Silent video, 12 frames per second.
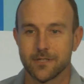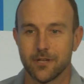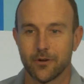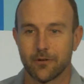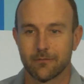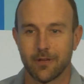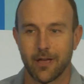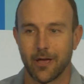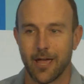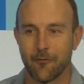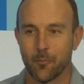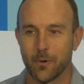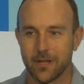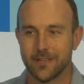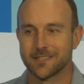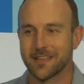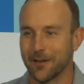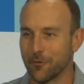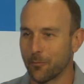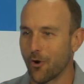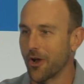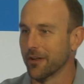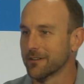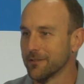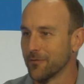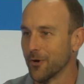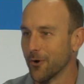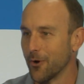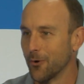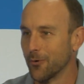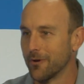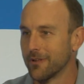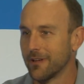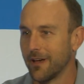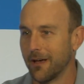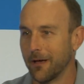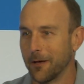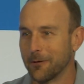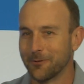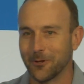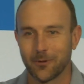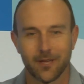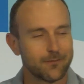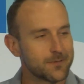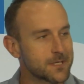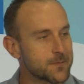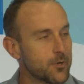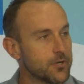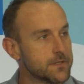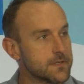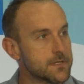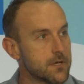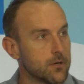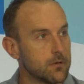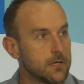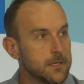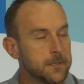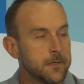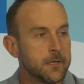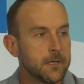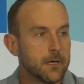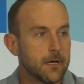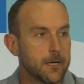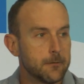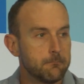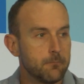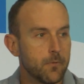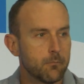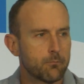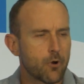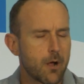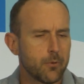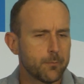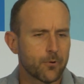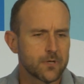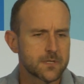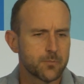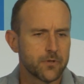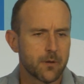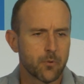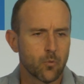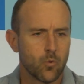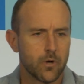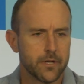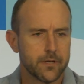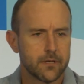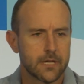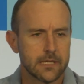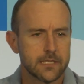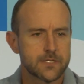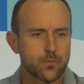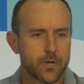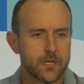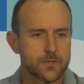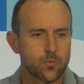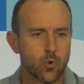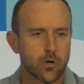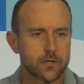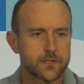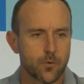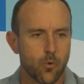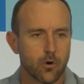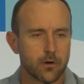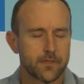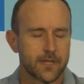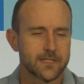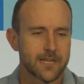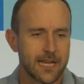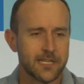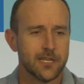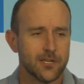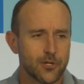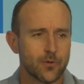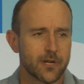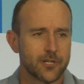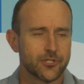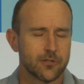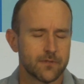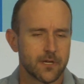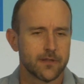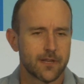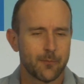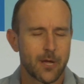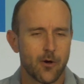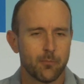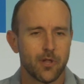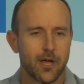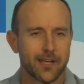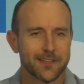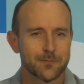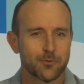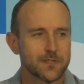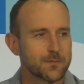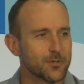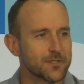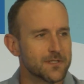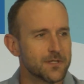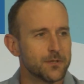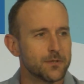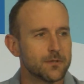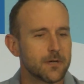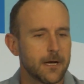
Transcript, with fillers: You know, uh, everybody's kind of a product of their own, uh, you know, kind of experiences. So, uh, probably principle number one, at least what has worked or things that I didn't do that I should have done that I'm now applying as a principle to do.